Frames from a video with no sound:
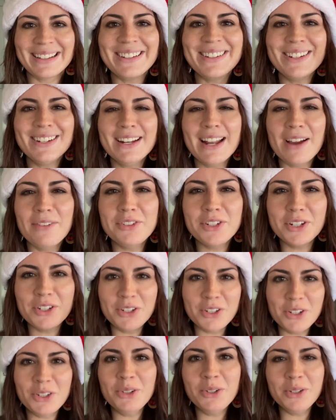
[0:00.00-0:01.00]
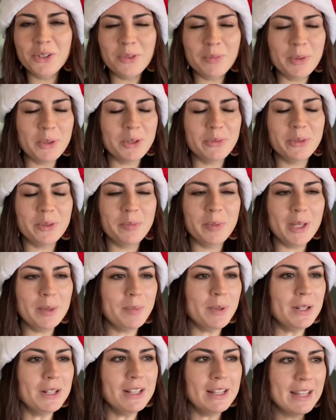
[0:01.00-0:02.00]
Good afternoon, you beautiful
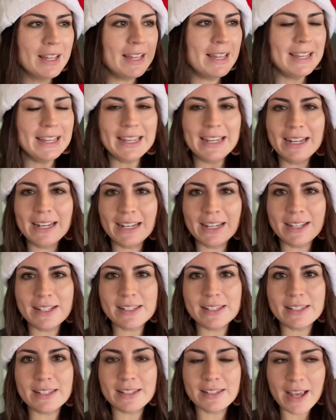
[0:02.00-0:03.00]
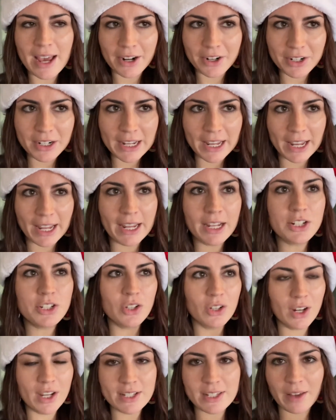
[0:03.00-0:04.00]
people. It is Saturday,
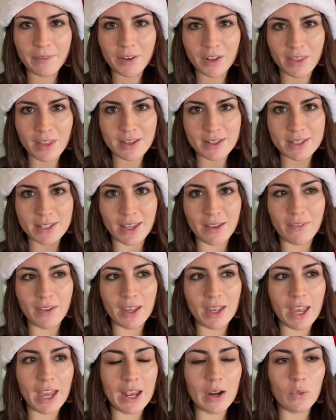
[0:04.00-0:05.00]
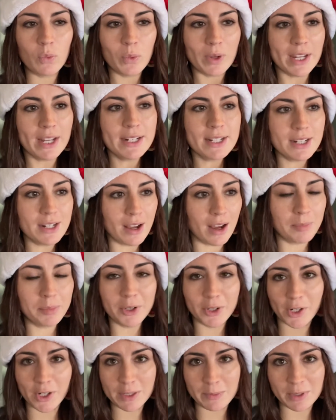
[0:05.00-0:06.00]
two days after Thanksgiving, and we did not
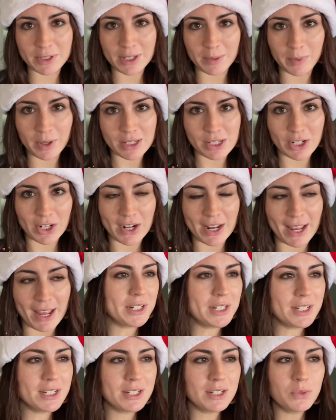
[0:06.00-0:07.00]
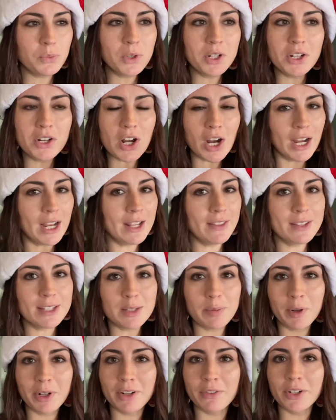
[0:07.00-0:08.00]
put Christmas up yesterday. Just we're not in the
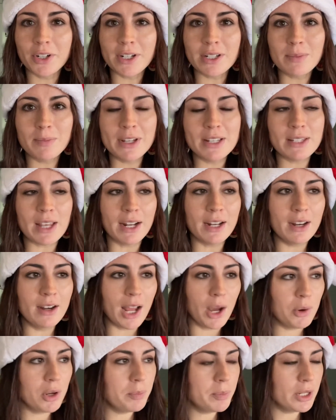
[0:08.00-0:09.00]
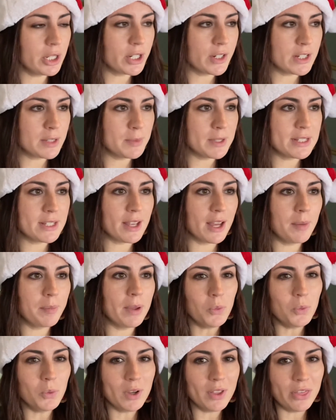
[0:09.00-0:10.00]
spirit of Christmas. I did not want to put Christmas
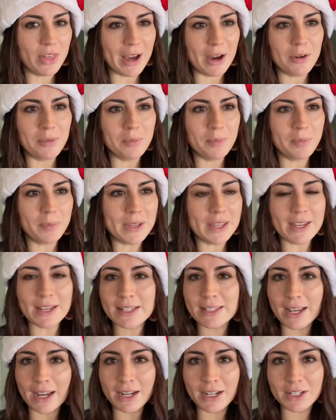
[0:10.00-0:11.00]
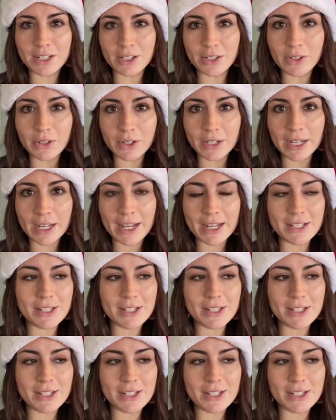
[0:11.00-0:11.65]
up without being excited to do it.